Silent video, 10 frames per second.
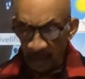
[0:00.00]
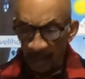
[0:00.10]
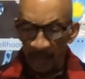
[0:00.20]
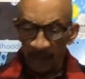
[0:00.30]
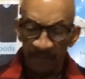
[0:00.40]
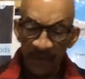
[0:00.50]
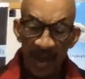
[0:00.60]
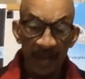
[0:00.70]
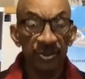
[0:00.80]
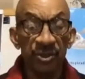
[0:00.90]
In
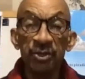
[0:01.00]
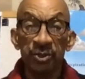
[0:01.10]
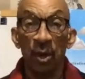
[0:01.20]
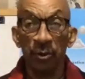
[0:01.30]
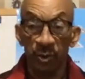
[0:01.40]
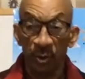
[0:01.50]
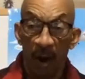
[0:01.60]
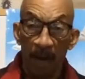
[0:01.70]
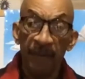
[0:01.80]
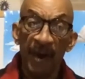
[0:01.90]
fact, she showed you
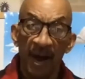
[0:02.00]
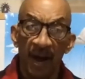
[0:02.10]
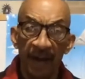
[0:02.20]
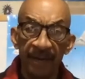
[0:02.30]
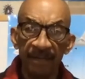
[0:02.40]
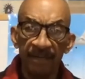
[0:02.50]
our pond.